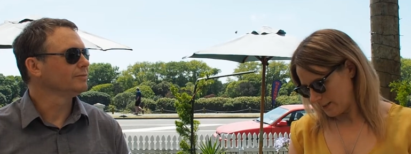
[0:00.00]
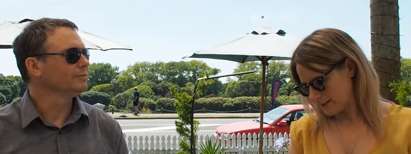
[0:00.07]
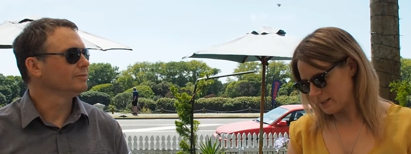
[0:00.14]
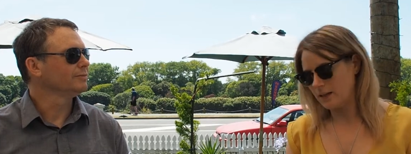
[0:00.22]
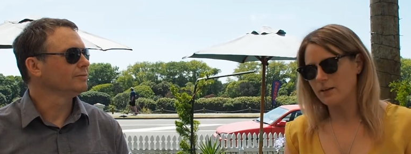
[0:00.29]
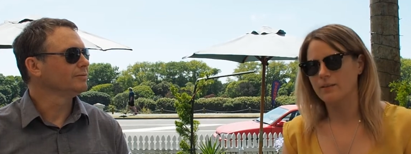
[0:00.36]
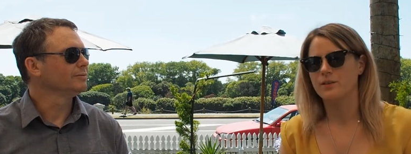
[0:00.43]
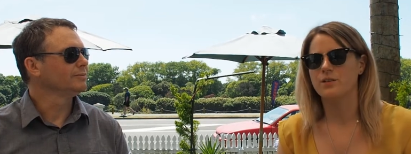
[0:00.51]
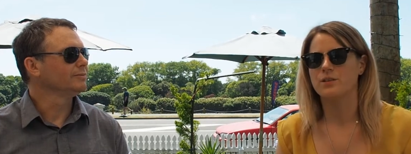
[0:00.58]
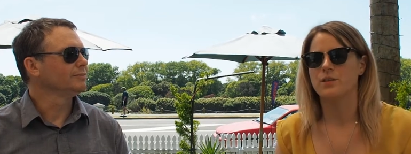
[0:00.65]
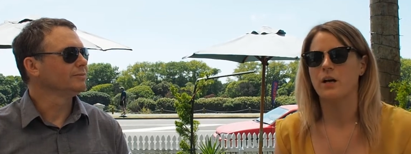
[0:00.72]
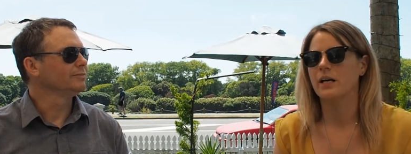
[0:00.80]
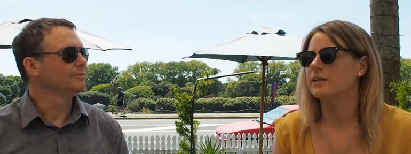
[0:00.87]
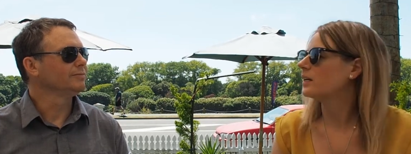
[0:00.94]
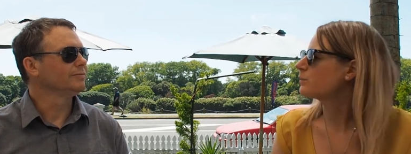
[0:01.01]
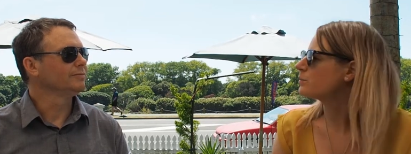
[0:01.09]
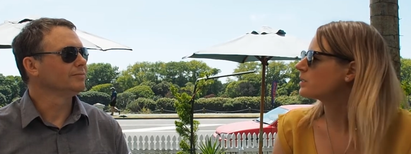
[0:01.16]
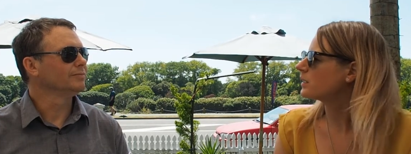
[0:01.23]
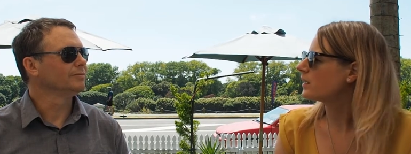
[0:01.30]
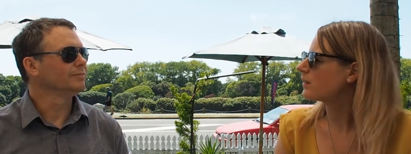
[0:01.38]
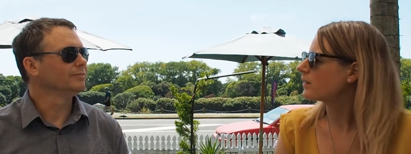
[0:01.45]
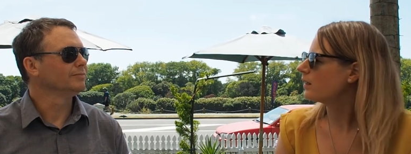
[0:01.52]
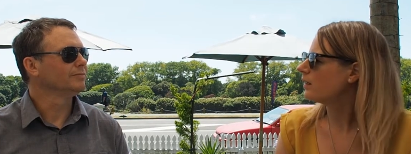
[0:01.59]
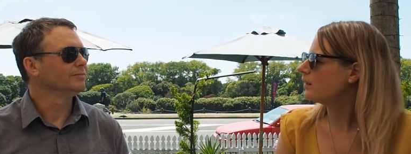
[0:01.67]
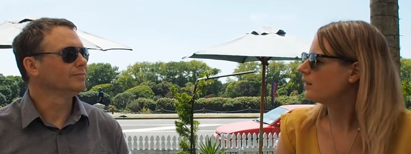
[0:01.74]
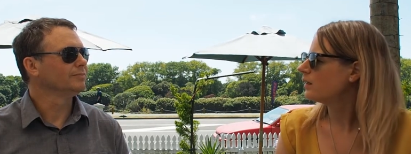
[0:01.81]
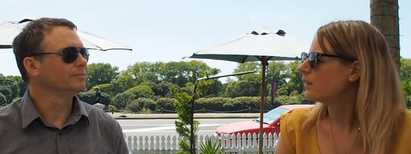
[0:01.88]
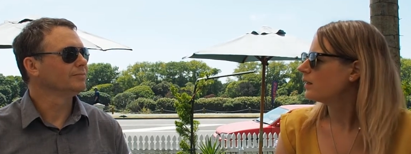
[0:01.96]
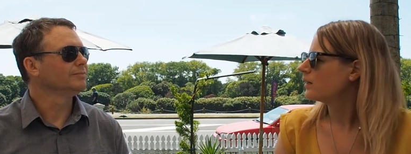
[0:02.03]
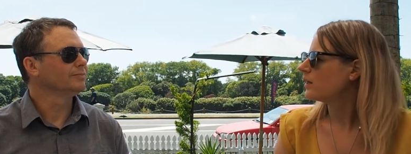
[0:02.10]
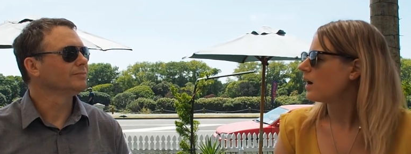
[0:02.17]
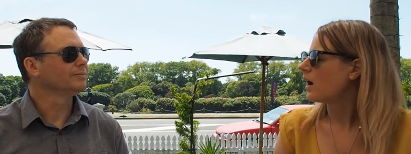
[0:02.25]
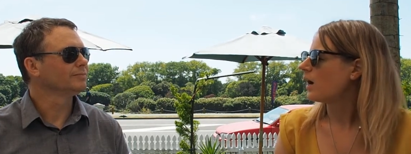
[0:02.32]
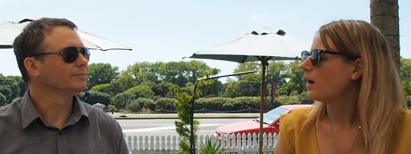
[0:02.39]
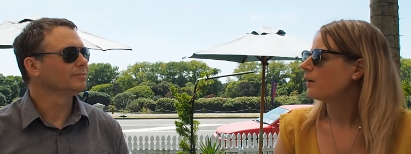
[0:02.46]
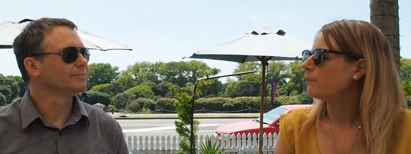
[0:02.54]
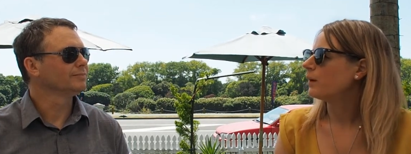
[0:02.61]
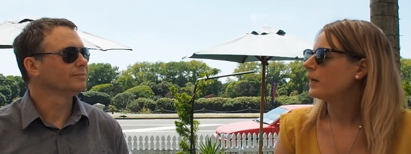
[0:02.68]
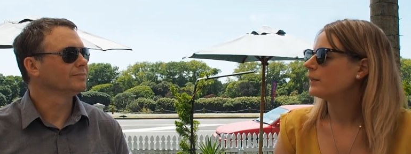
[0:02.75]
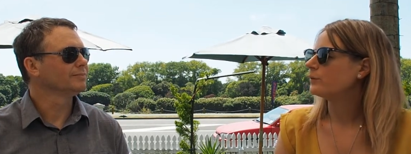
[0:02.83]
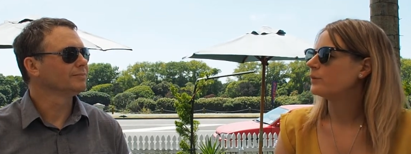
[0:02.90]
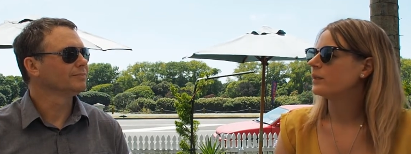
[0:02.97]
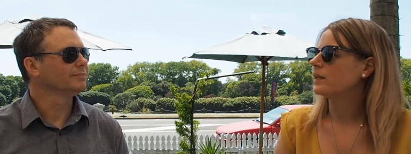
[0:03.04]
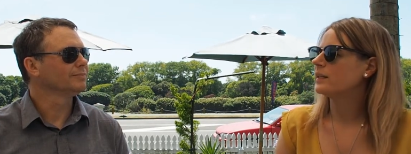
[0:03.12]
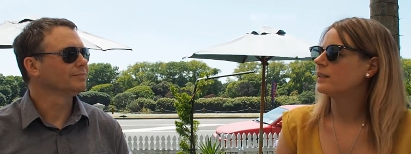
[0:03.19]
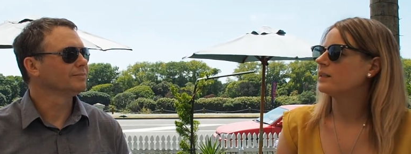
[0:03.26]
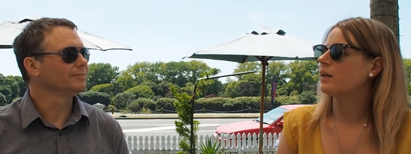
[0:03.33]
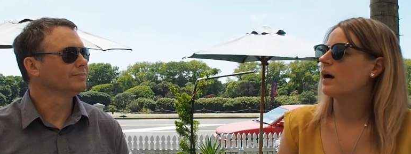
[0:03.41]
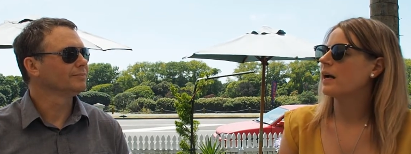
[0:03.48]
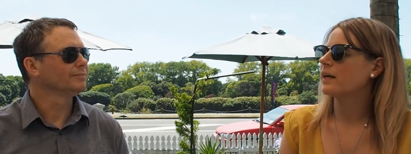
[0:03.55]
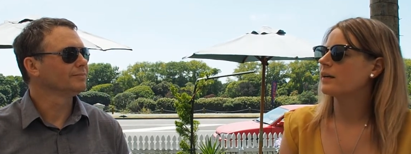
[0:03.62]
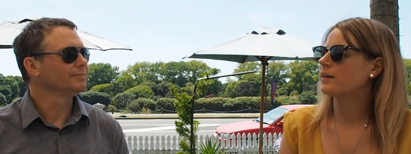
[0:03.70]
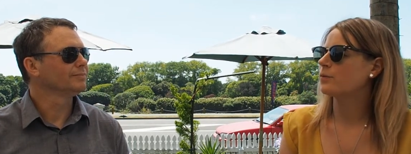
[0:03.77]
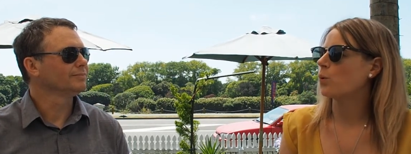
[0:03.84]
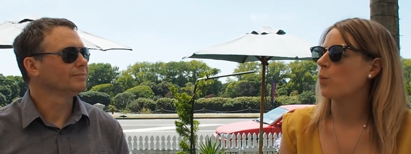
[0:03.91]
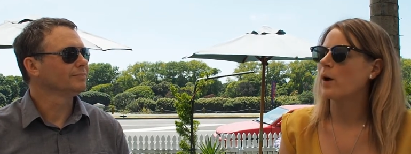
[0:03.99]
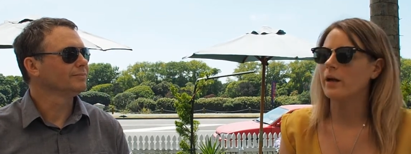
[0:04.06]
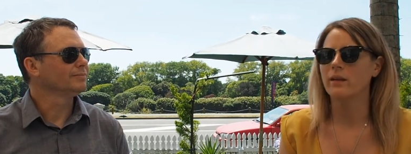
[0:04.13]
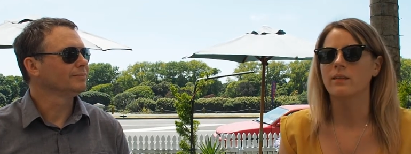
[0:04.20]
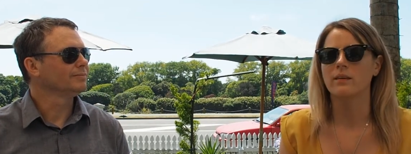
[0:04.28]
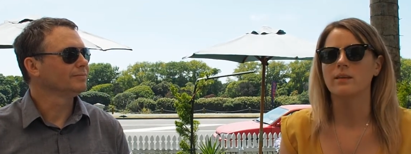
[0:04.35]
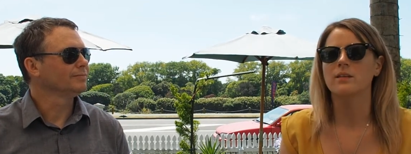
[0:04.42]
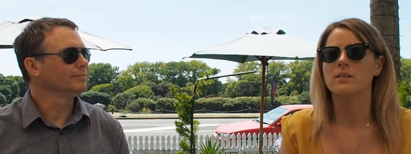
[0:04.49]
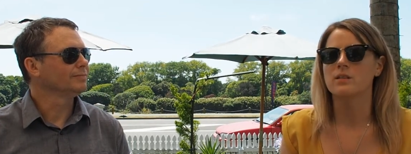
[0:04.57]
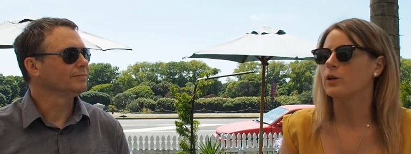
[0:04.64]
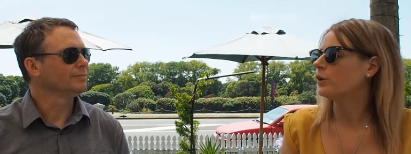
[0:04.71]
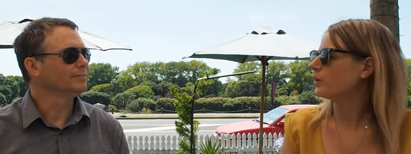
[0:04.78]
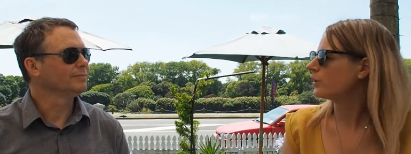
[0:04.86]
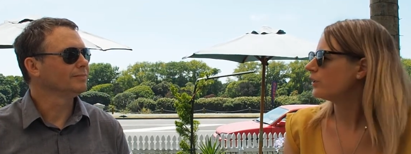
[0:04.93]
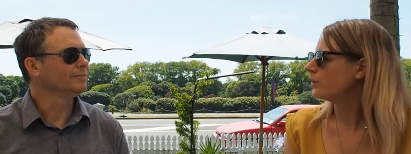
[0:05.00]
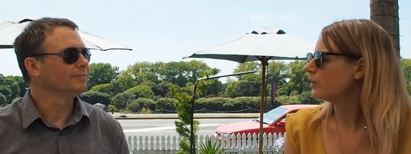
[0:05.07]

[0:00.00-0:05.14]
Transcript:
Speaker 1: seeing the design come together. I really like the way things look.